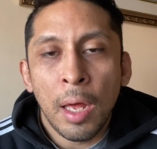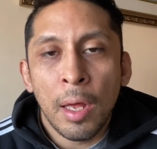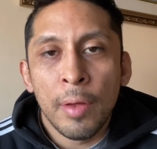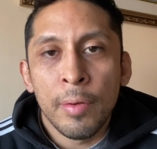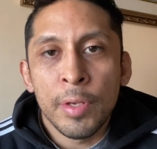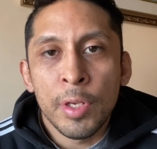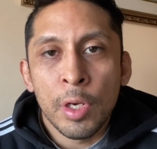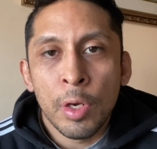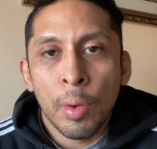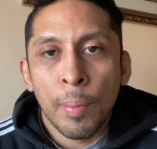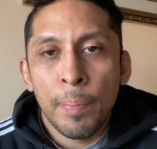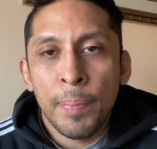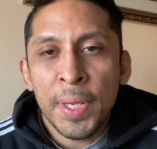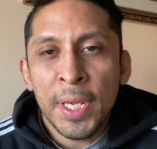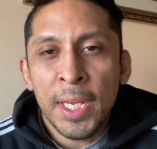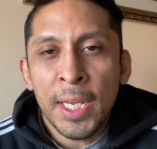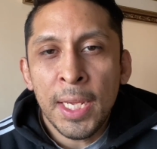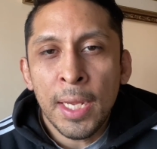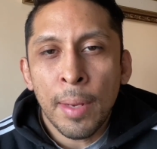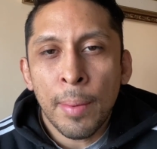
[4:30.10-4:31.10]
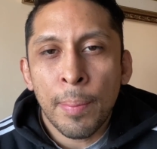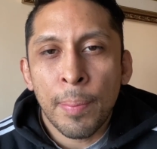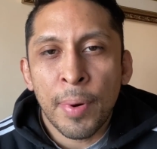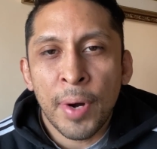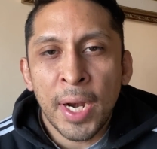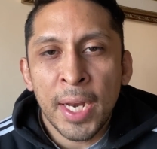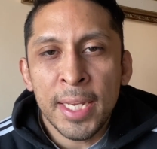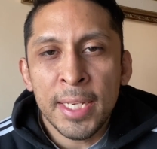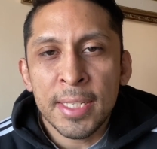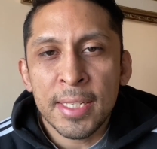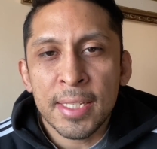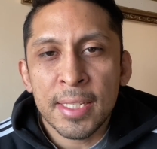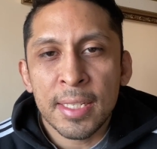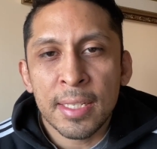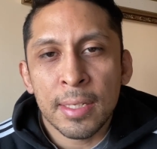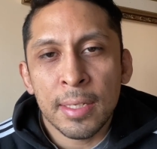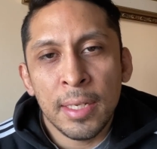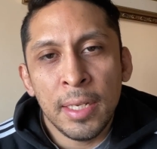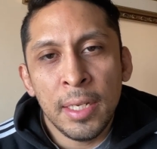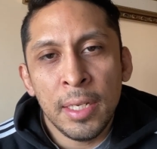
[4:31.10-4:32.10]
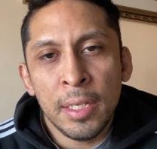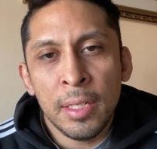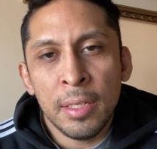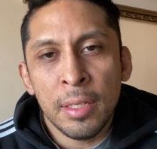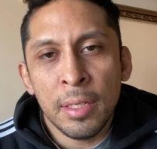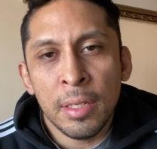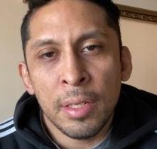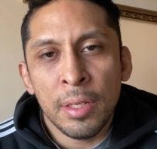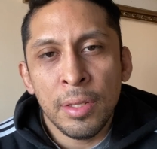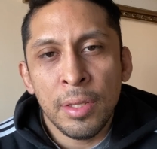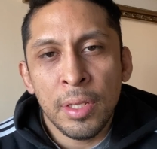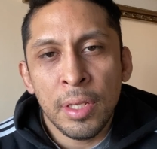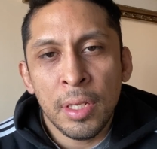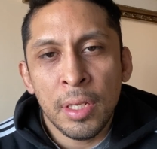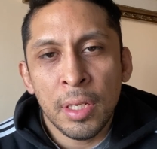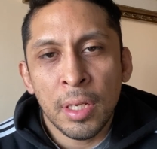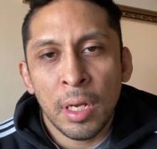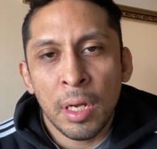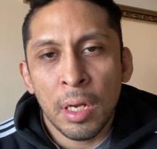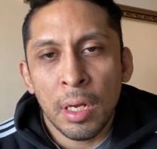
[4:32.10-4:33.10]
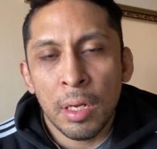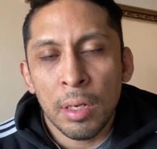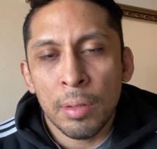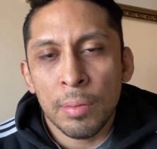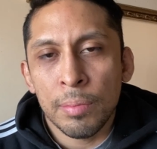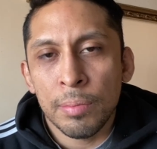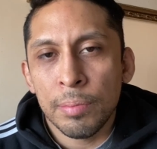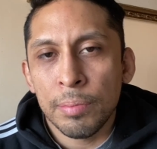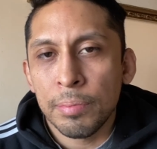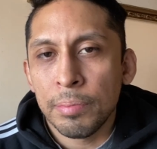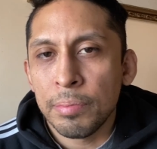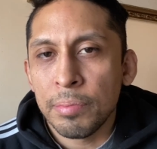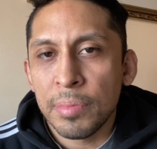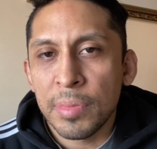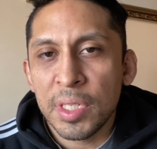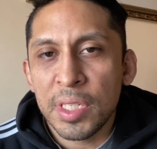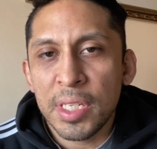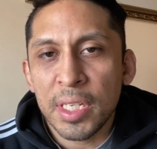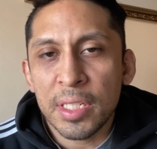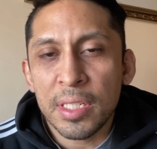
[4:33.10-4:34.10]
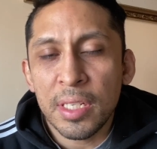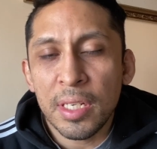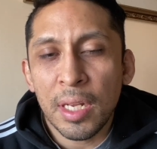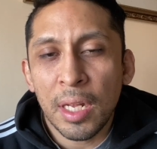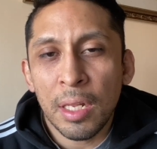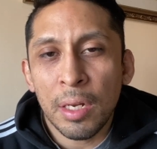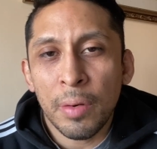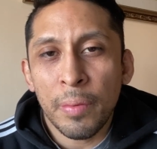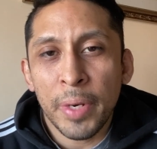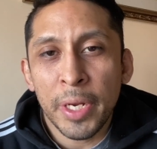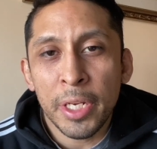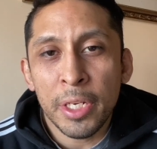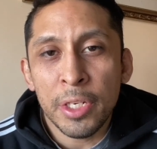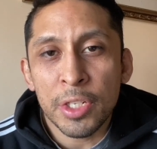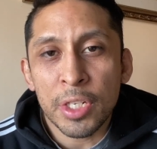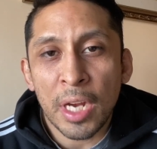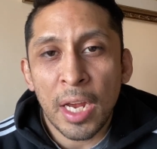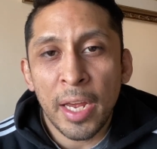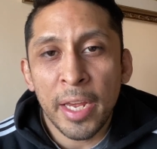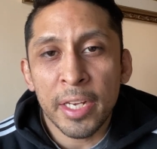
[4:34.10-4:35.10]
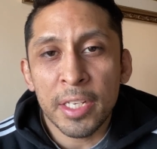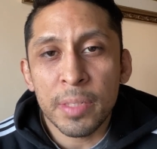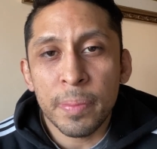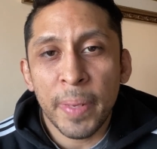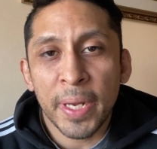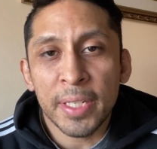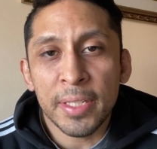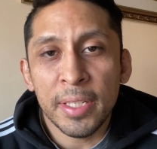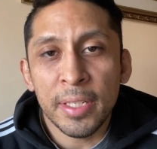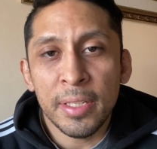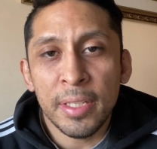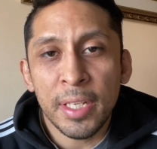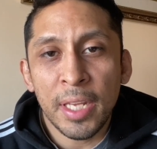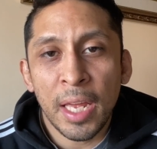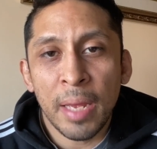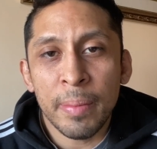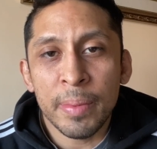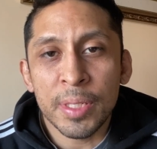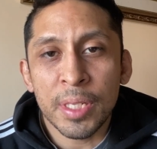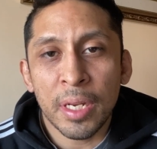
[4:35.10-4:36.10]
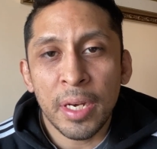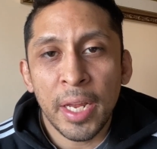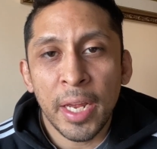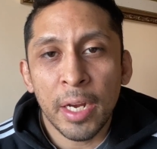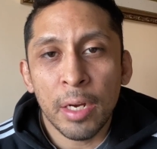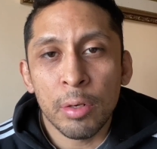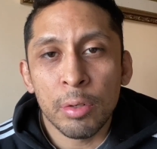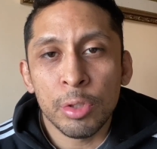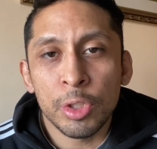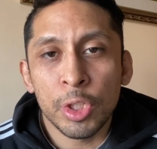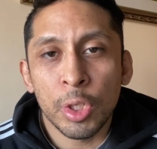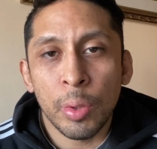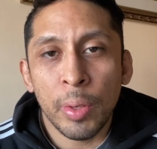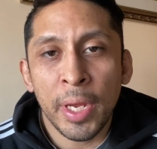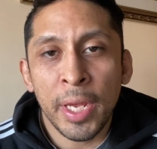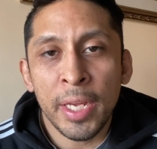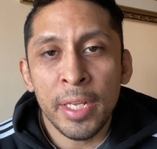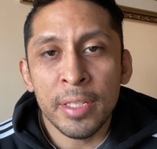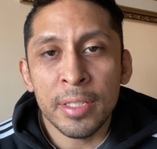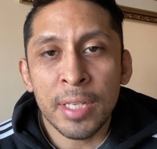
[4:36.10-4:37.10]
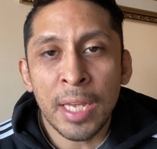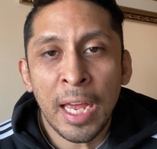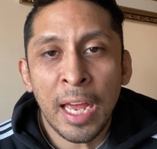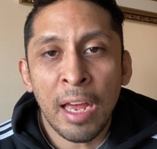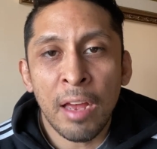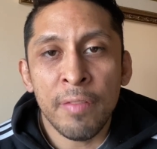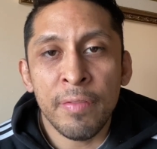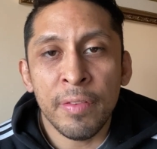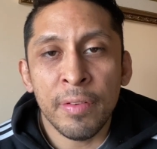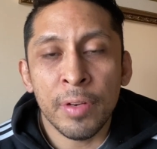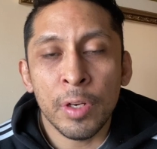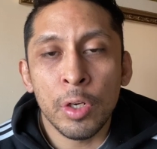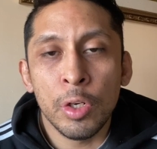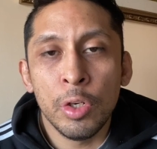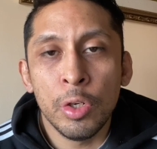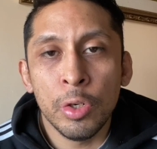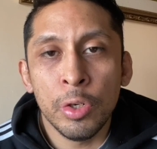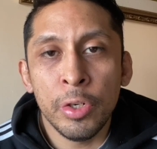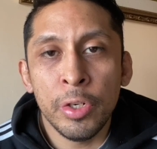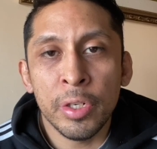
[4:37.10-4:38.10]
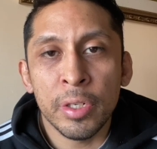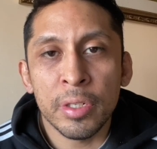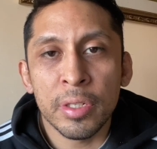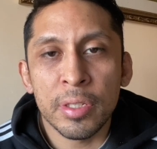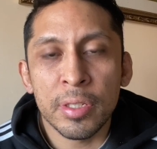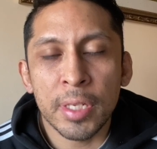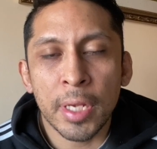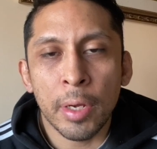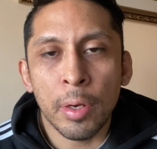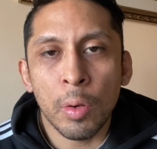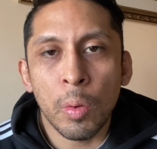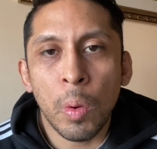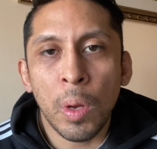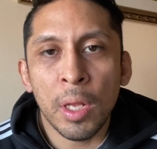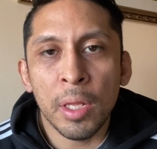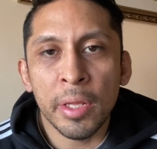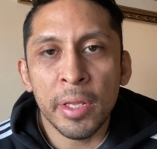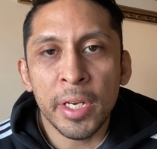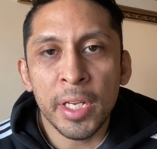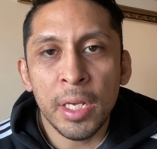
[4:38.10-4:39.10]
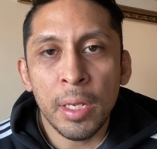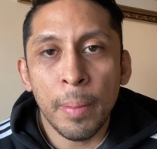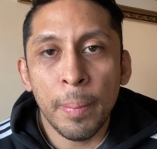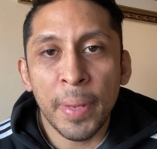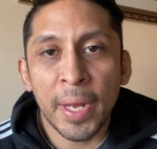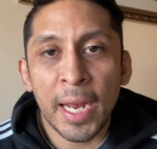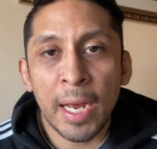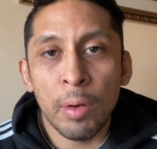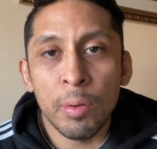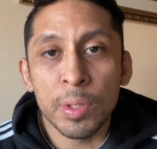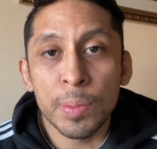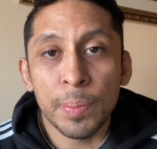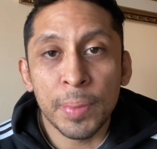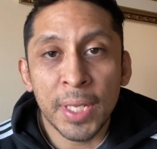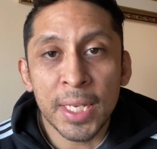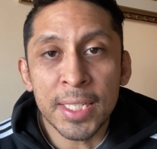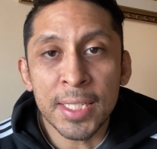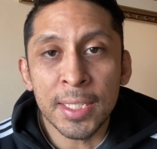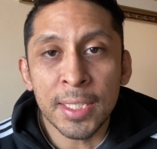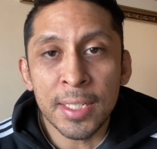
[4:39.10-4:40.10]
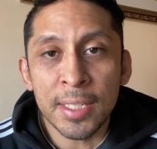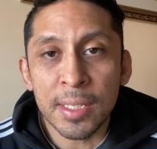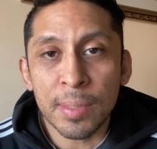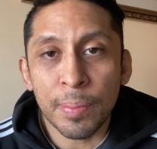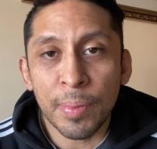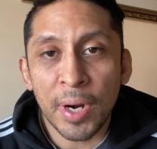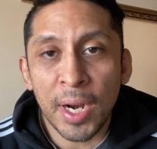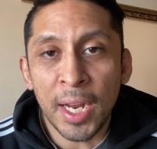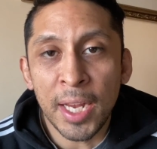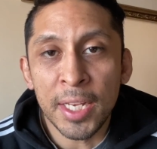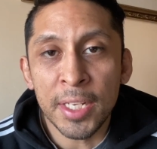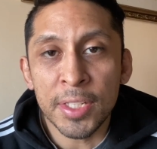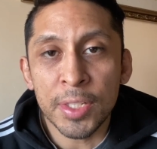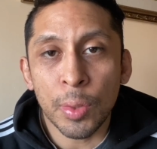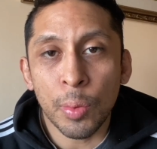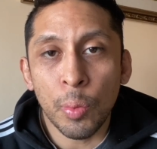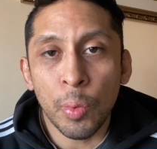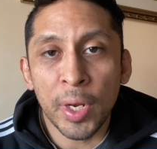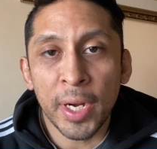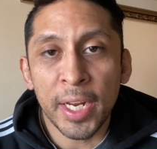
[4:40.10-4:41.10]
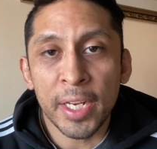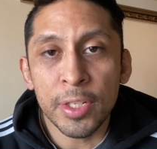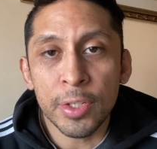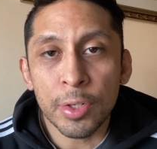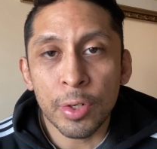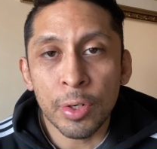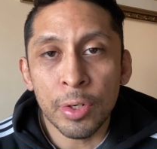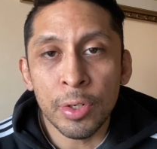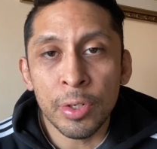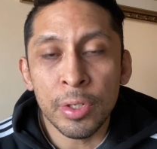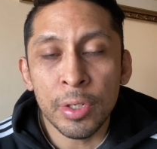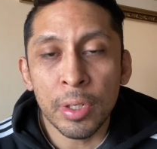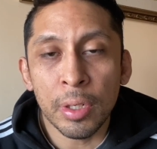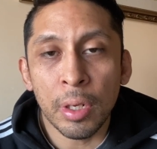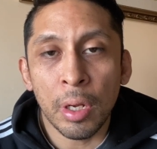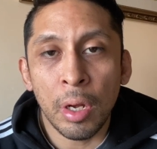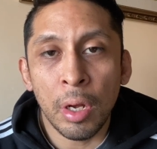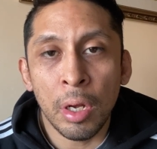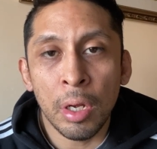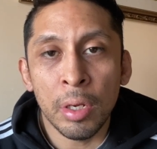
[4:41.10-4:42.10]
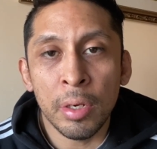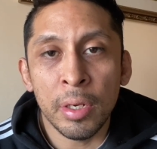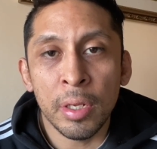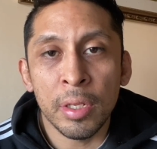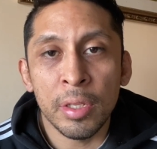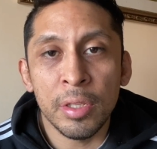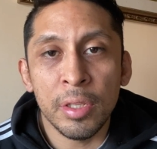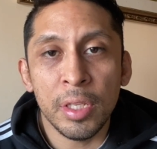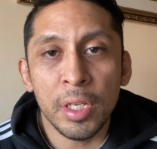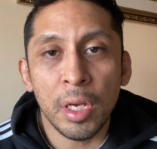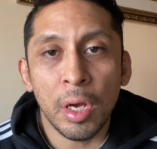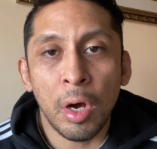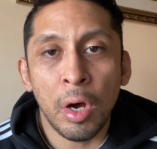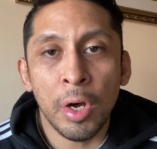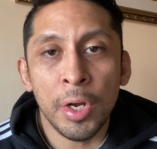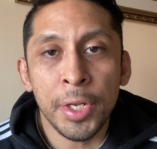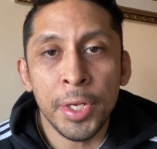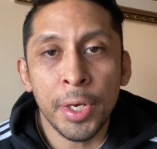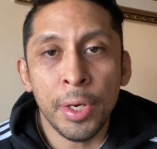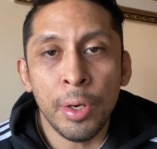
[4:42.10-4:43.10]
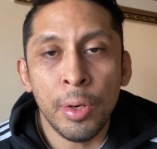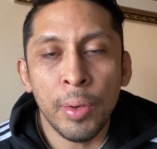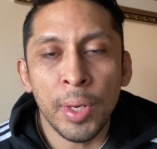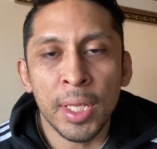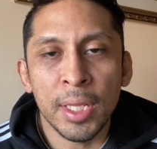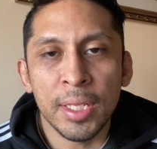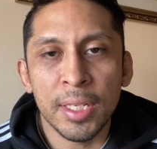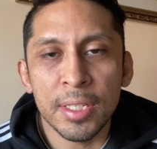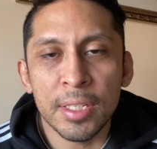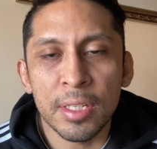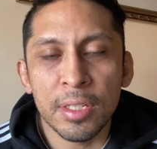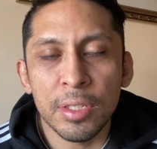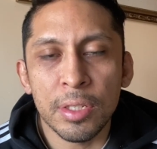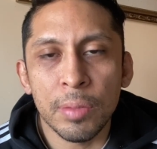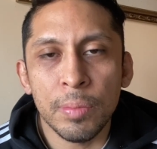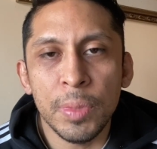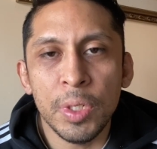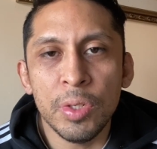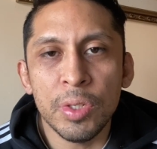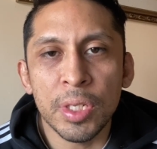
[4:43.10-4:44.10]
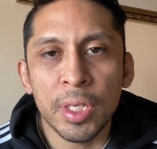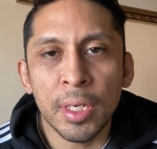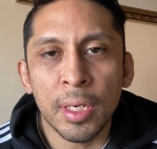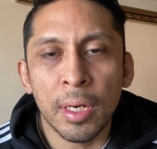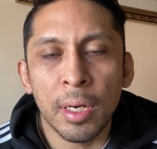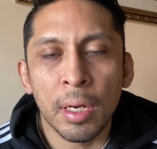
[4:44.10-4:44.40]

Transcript: you know, being priced in the um, $60 range, I expected the Amazon Echo Show 8 to have good sound quality, but I was pleasantly surprised when I turned on the audio and listened to music